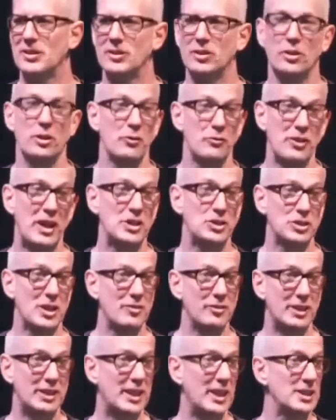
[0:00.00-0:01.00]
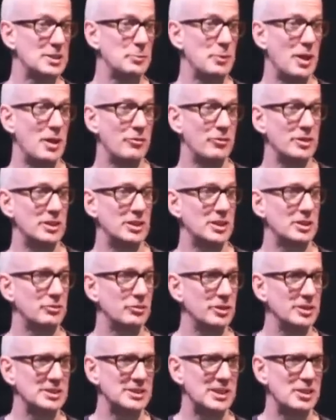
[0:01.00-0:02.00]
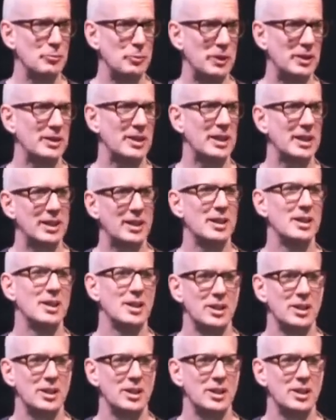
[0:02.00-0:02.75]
or a fast driver that cuts me off on Deerfoot, instead of being like,